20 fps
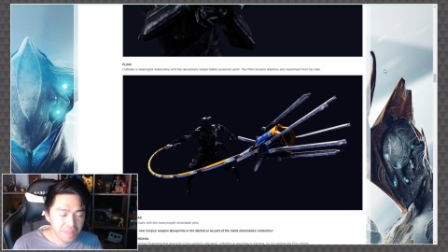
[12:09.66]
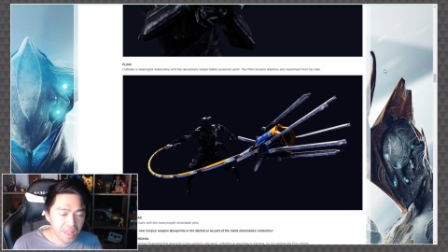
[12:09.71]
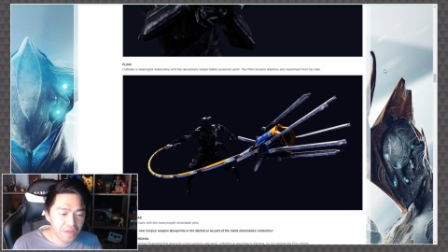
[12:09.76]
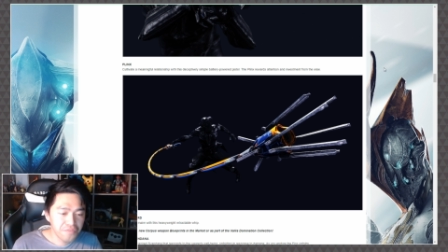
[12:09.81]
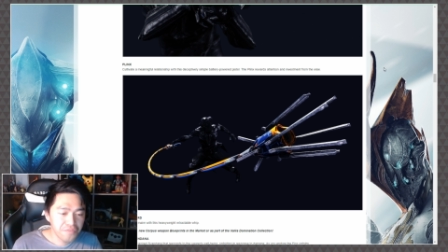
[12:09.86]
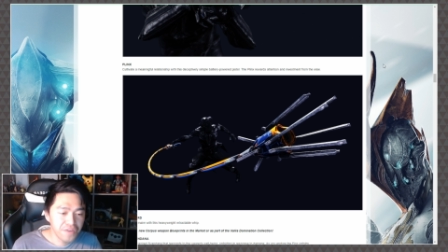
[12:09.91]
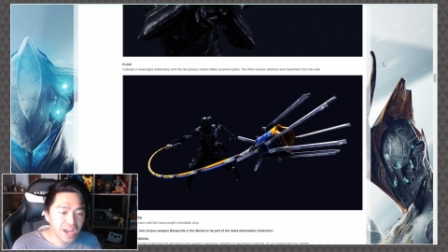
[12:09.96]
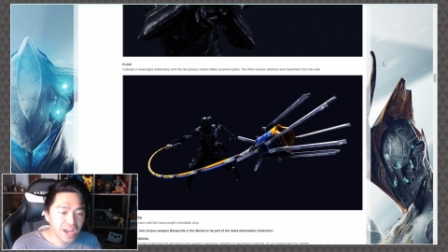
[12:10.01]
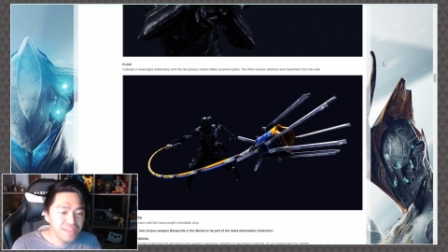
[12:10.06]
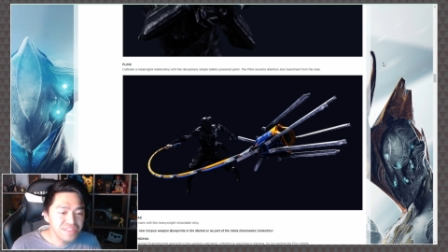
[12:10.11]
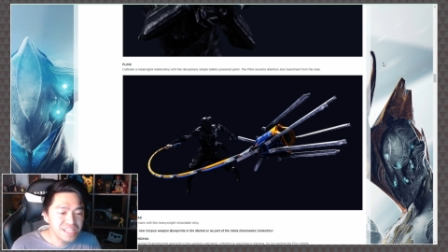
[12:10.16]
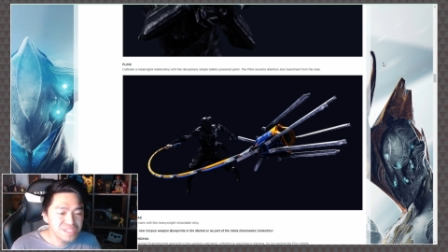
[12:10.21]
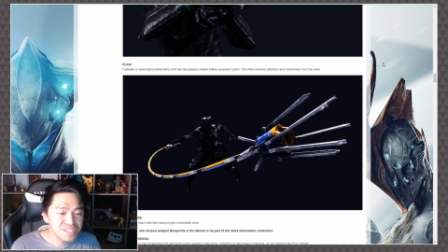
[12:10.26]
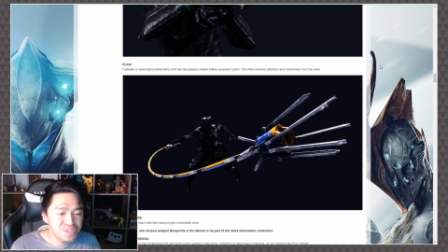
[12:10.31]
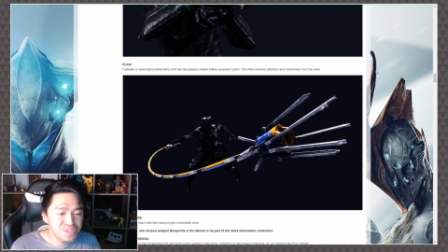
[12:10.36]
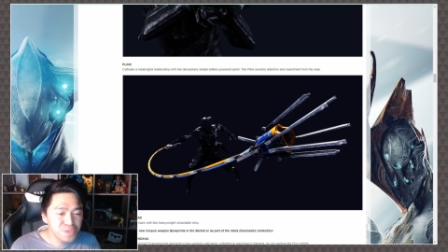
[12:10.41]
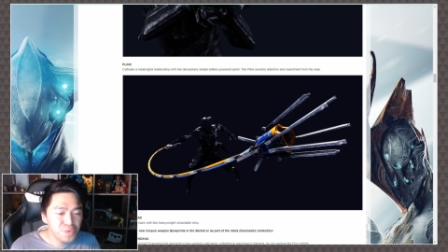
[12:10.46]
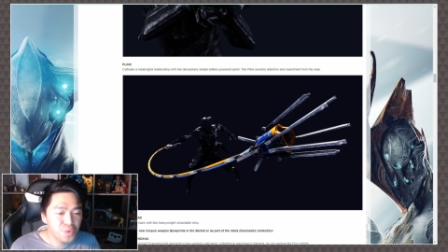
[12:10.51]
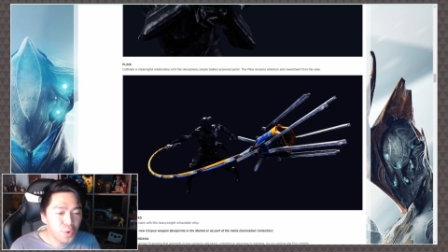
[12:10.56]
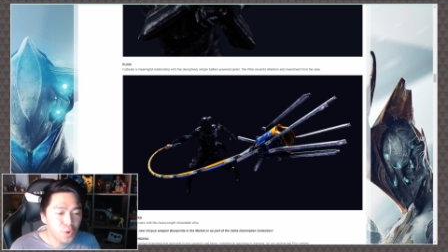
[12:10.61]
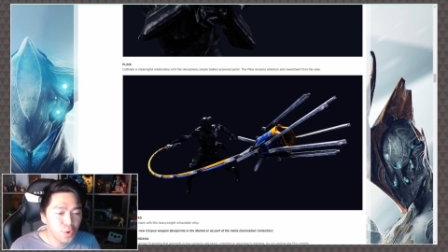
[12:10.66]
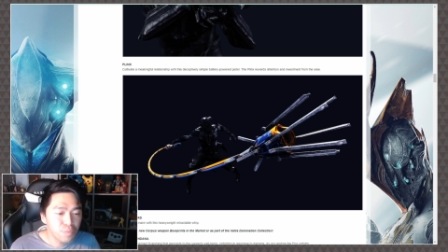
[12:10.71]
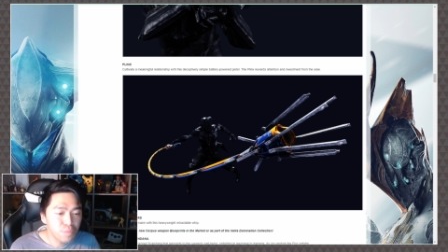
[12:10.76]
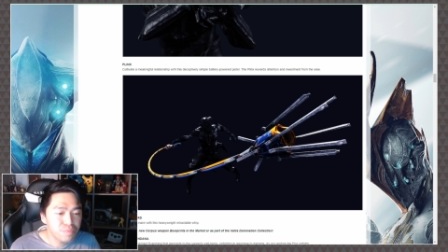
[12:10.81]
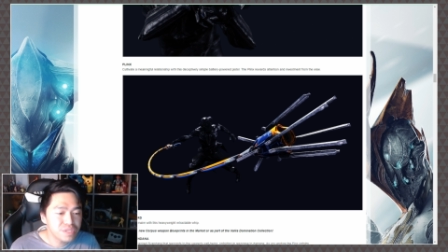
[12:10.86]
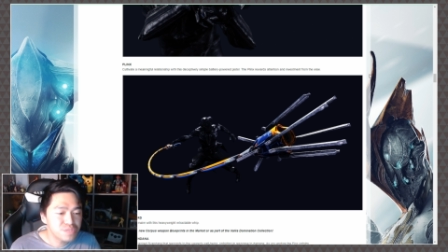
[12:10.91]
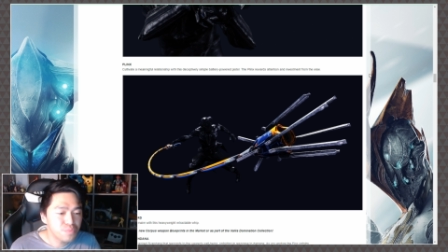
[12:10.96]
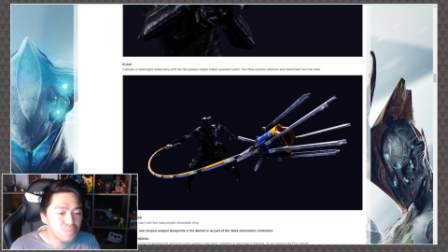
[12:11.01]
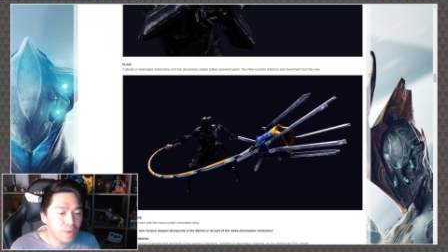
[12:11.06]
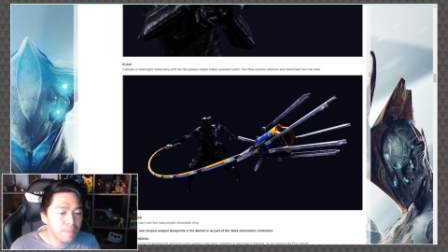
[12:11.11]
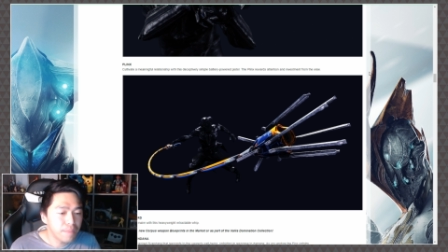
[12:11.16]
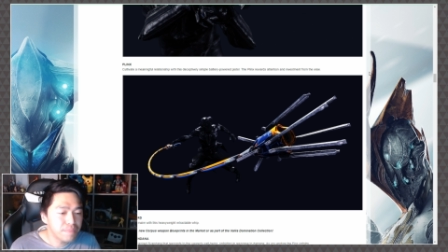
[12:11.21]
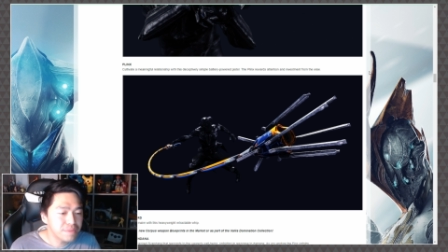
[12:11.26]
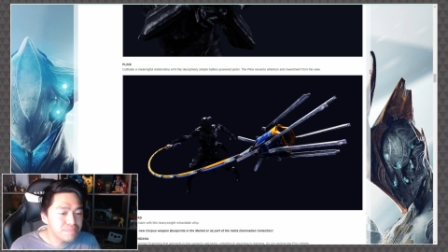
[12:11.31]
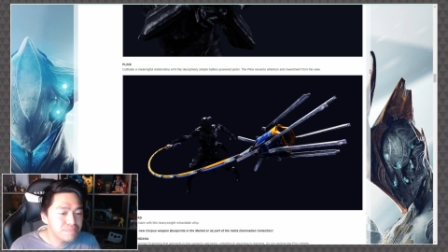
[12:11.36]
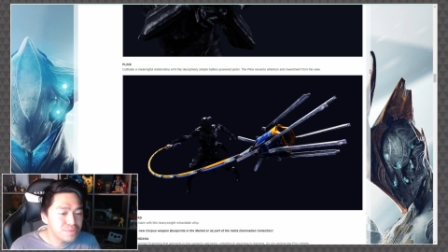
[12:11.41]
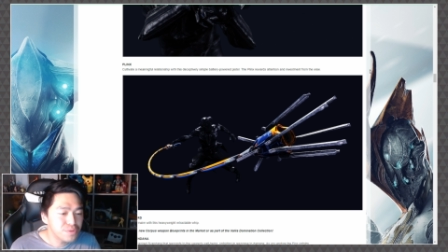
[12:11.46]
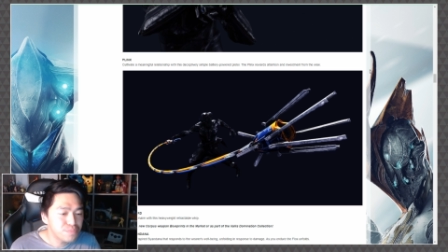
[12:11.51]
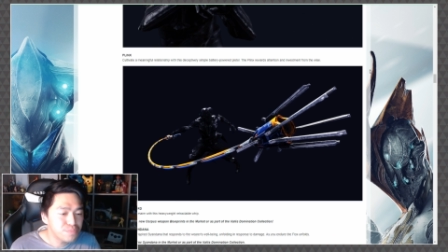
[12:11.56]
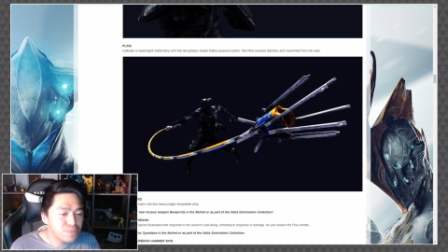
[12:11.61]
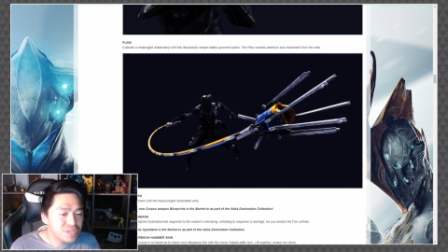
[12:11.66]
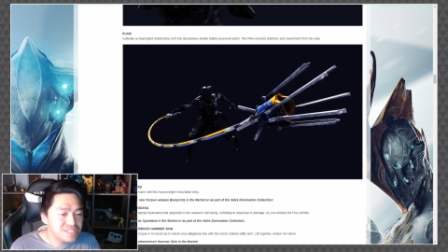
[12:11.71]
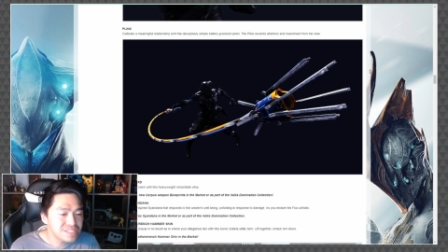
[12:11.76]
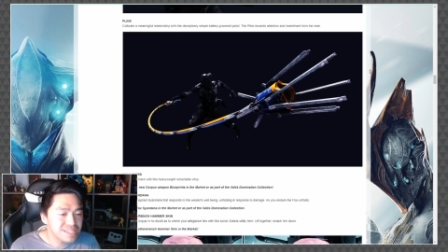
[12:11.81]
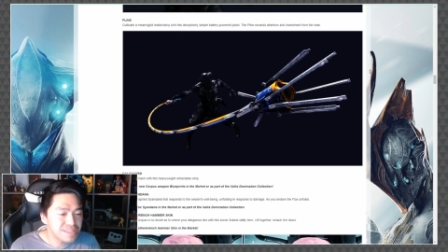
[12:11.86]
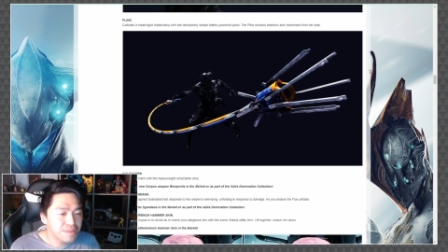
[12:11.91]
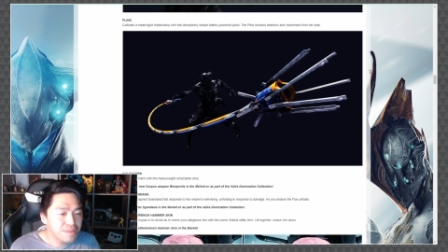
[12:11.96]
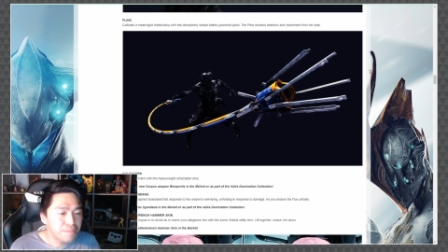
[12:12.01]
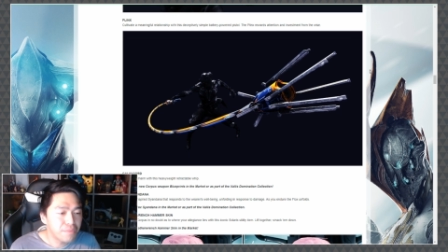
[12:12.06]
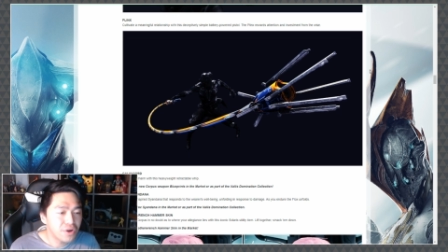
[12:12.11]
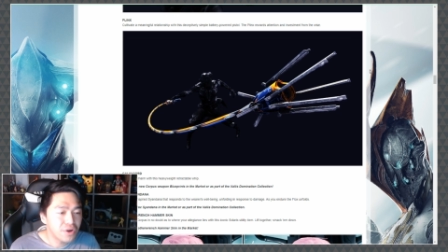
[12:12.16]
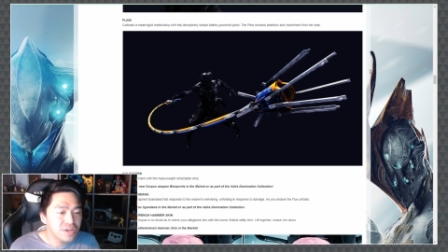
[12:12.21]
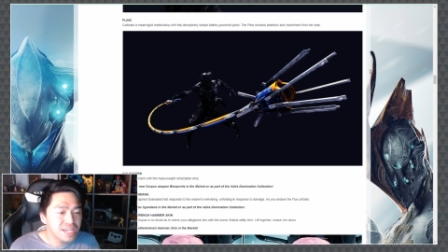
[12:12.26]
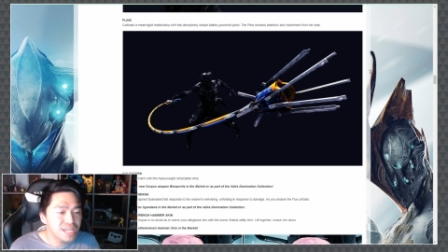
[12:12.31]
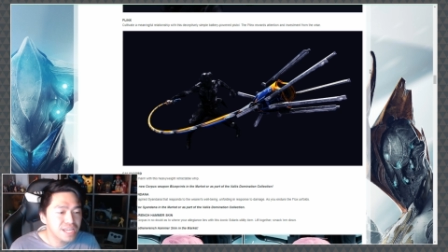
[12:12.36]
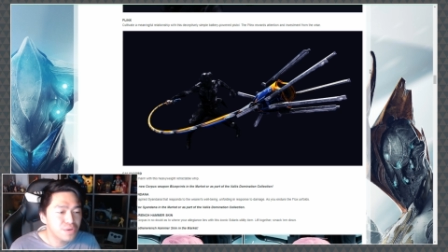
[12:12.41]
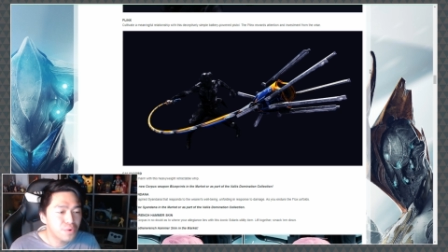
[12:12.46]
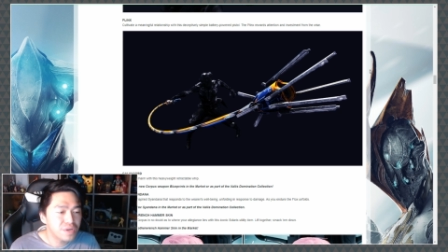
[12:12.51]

Find these new Corpus weapon blueprints in the market